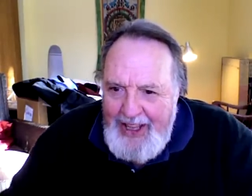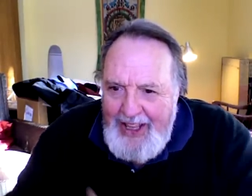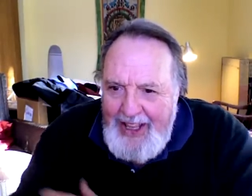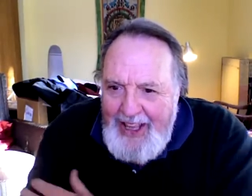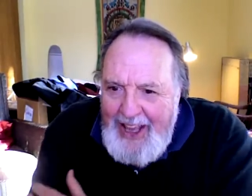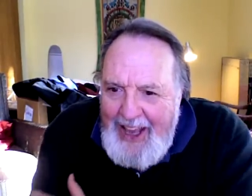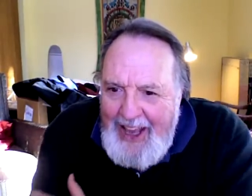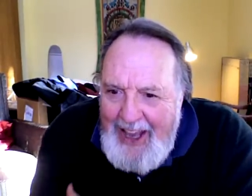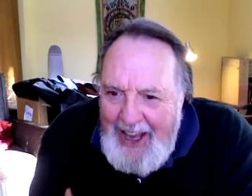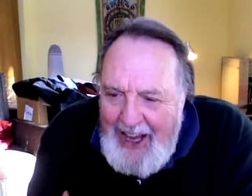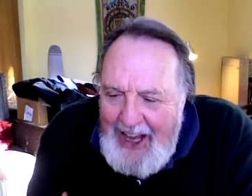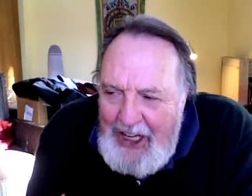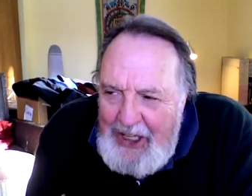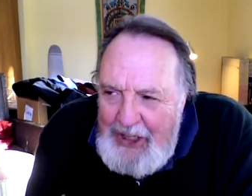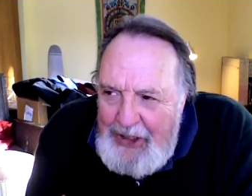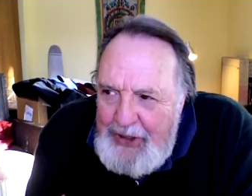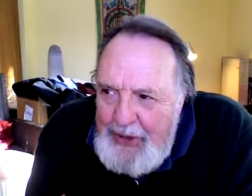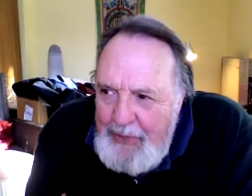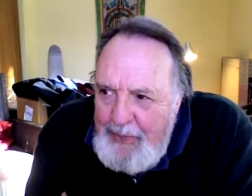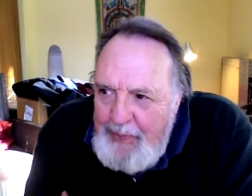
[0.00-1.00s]

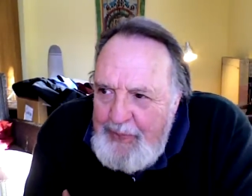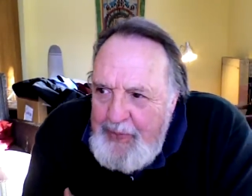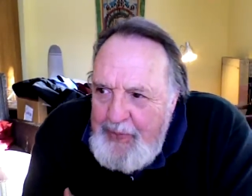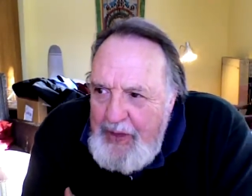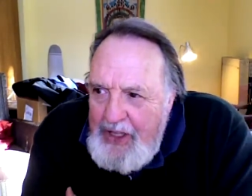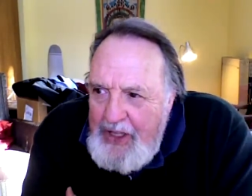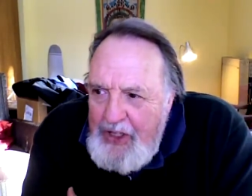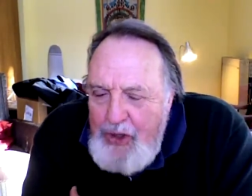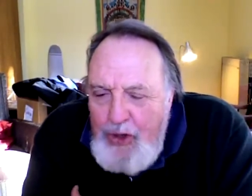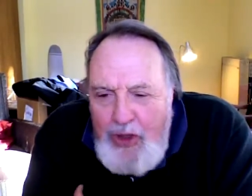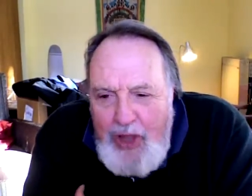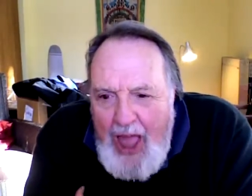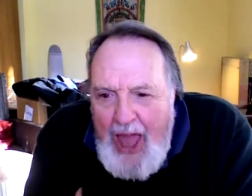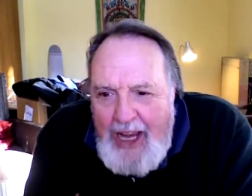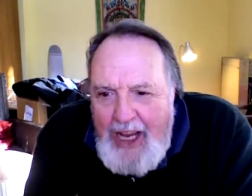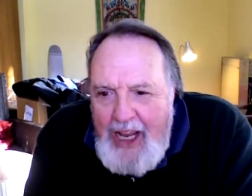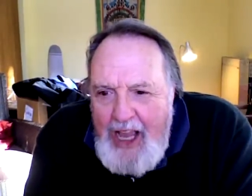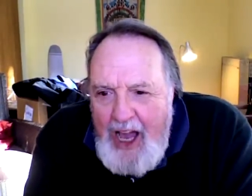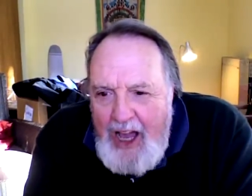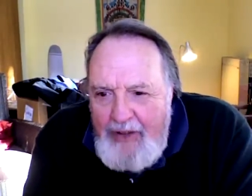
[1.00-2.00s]
And so a lot of
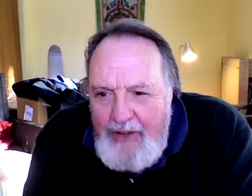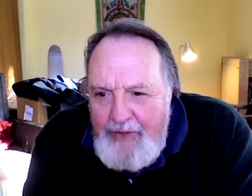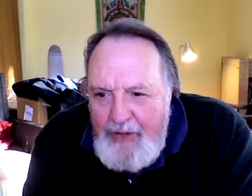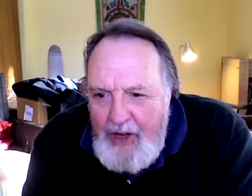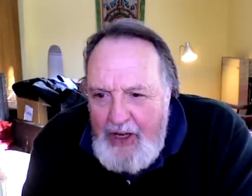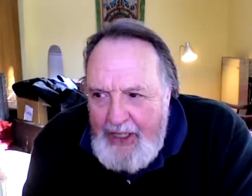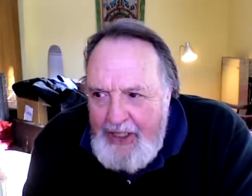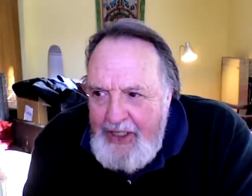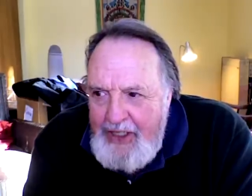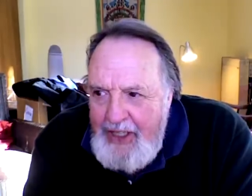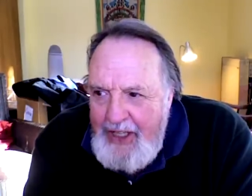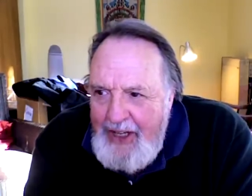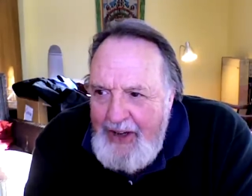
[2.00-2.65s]
conflict.